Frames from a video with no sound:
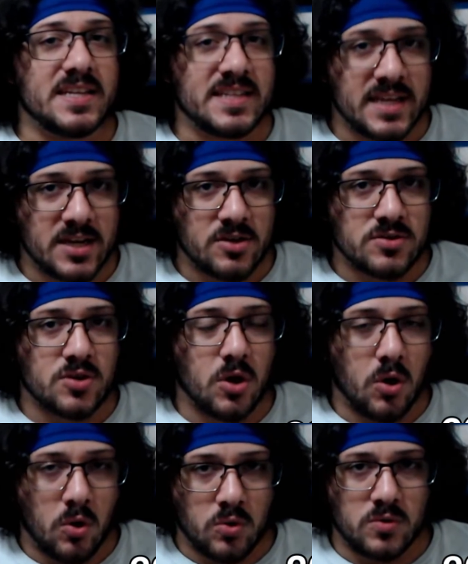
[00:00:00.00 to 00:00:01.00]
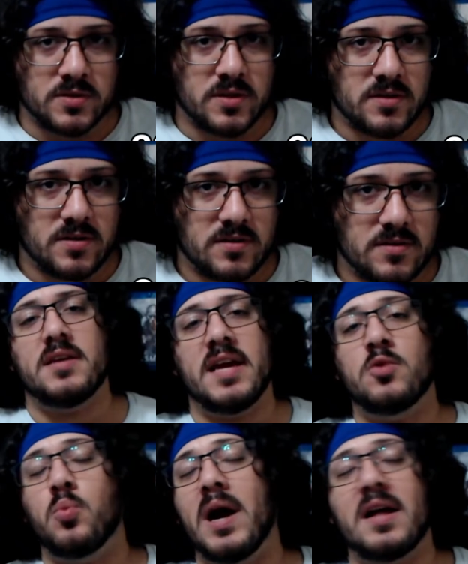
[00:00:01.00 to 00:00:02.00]
years old.
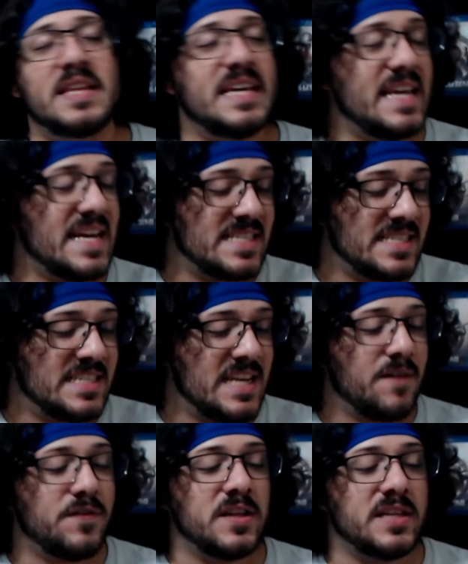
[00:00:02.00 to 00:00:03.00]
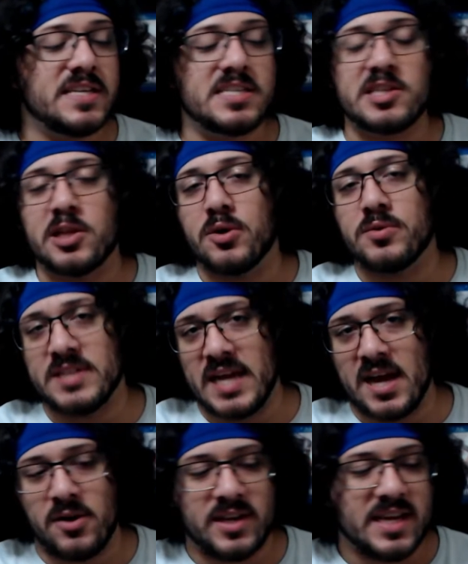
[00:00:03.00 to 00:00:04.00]
And while he has definitely slowed
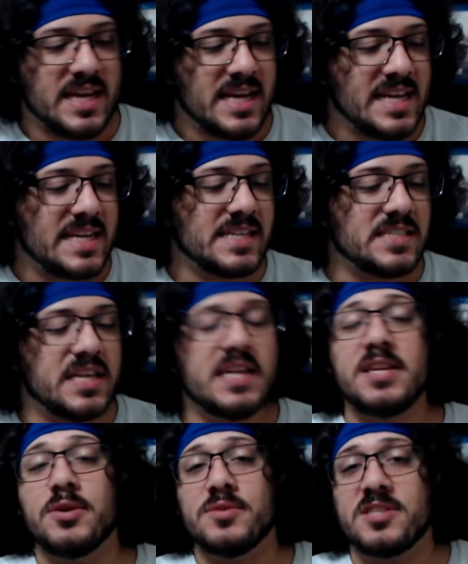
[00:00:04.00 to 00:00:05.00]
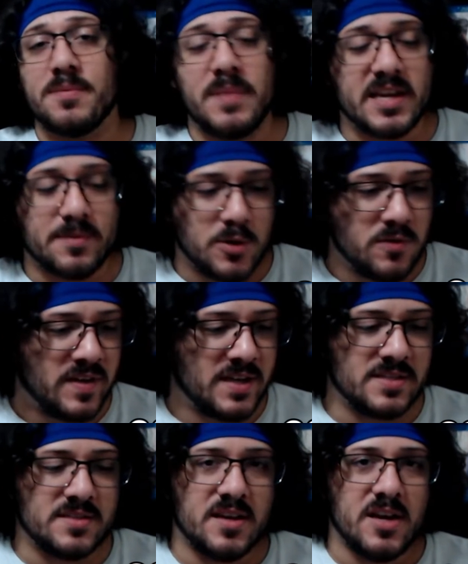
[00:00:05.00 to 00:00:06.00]
down, he continues to make
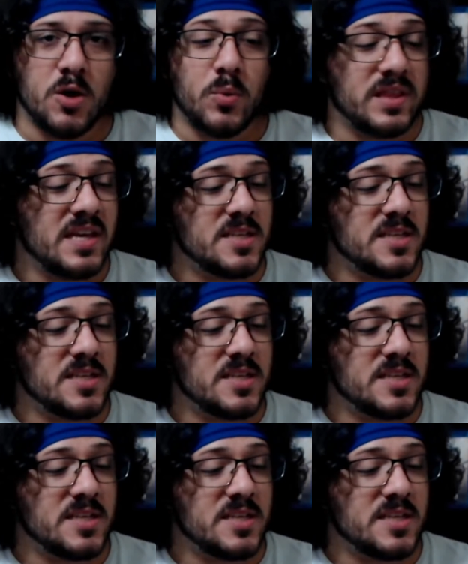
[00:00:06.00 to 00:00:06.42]
movies, with his